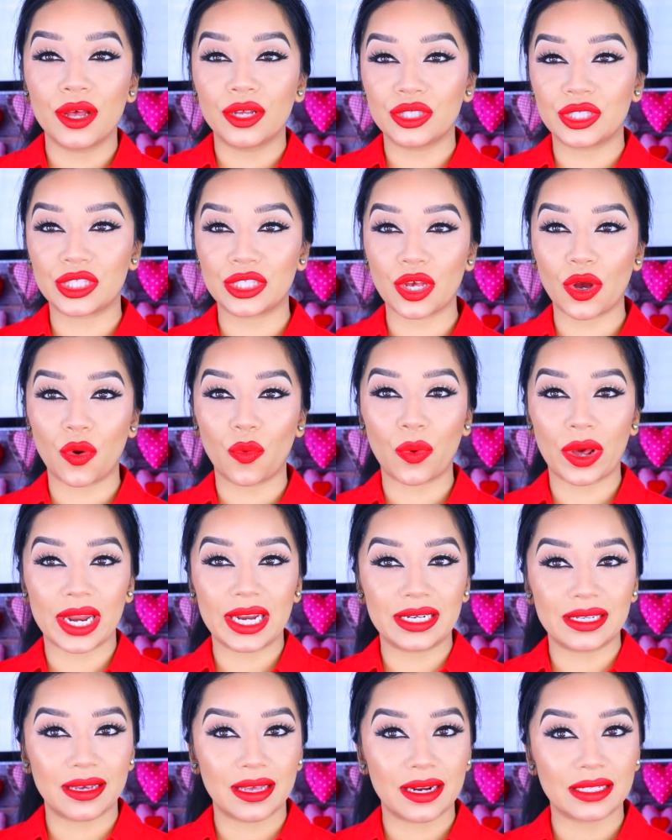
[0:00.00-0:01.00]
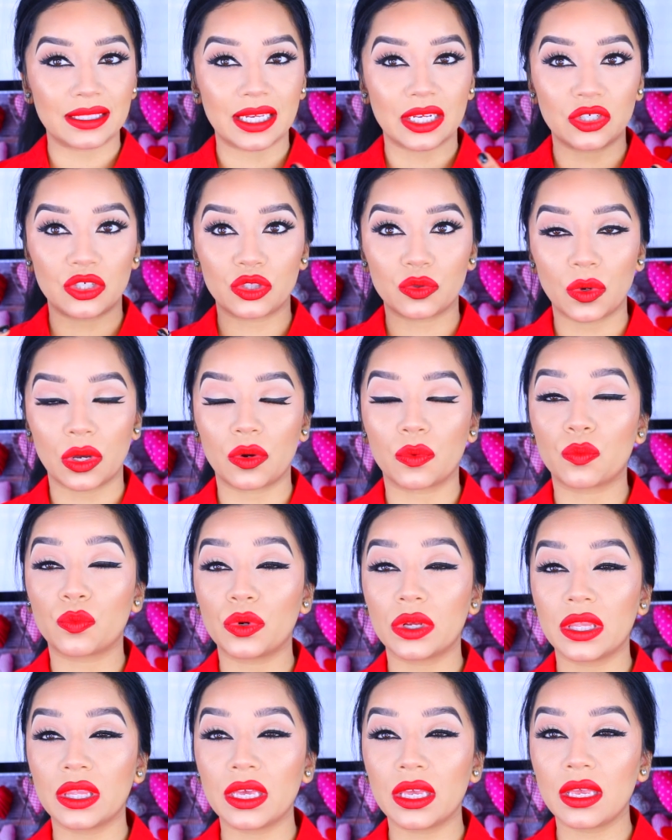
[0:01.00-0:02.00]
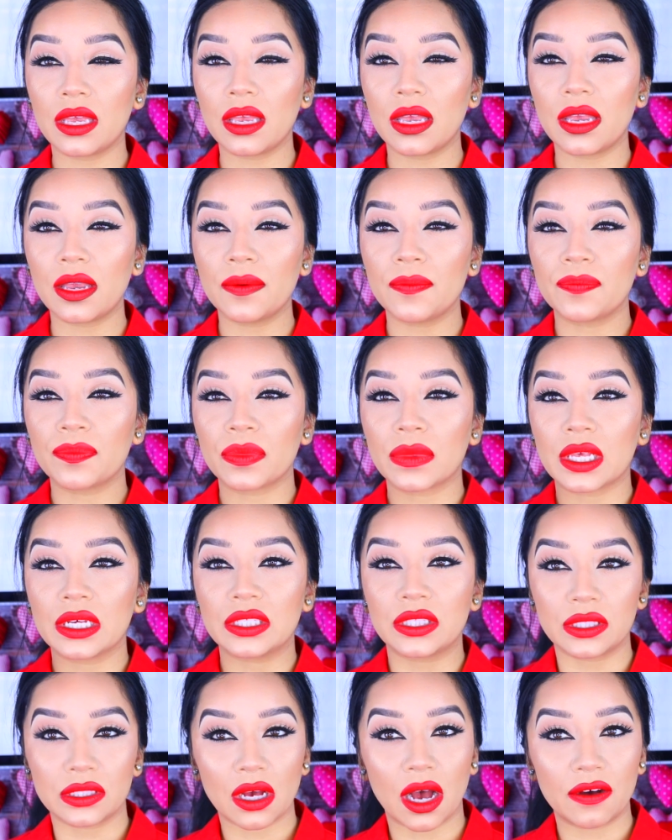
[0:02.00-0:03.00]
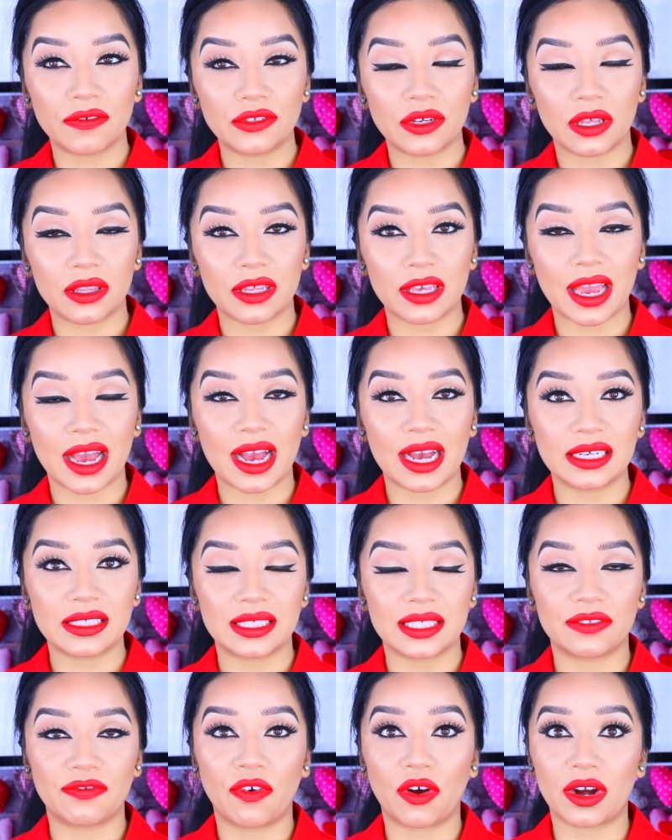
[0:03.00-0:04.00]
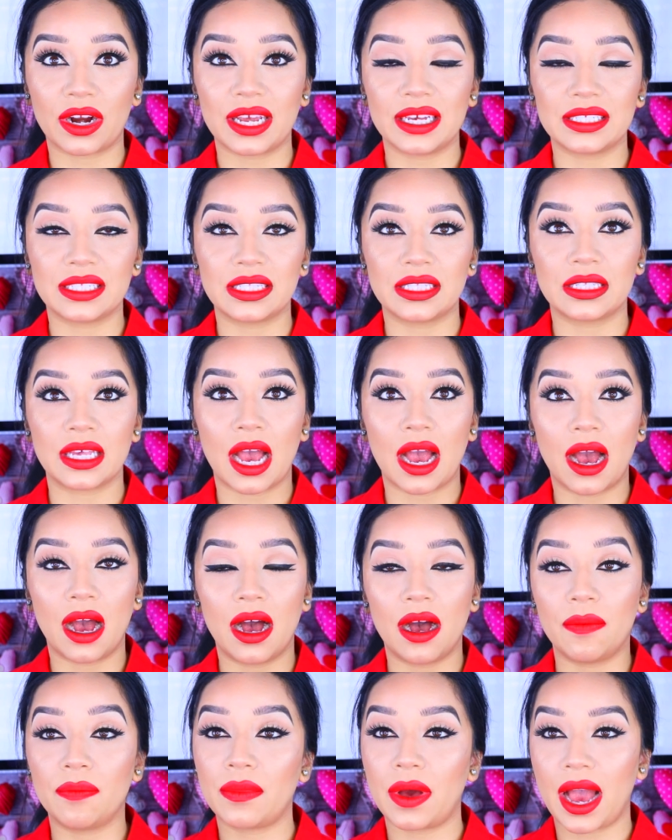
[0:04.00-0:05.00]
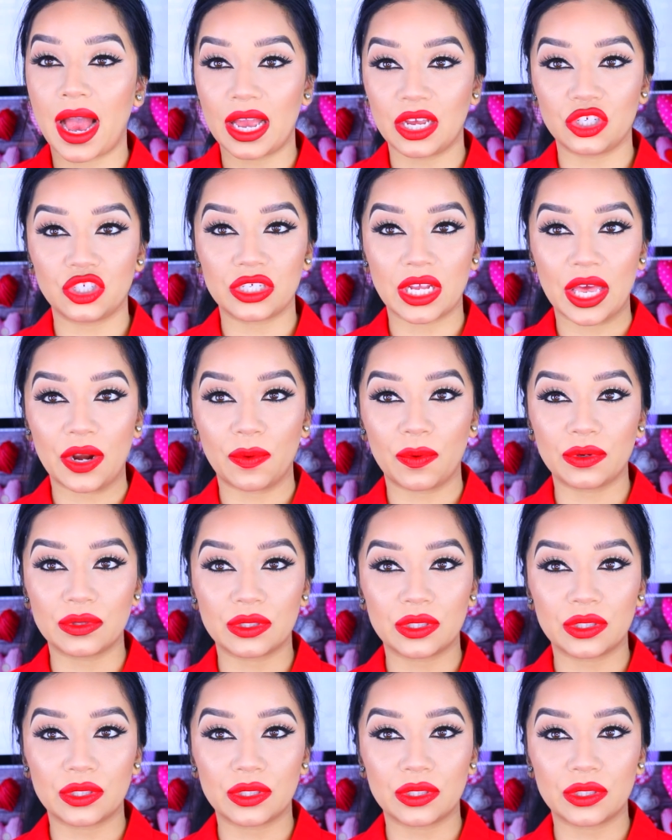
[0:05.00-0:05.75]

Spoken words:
So what I did is I just went really soft on the eyes as far as eyeshadow.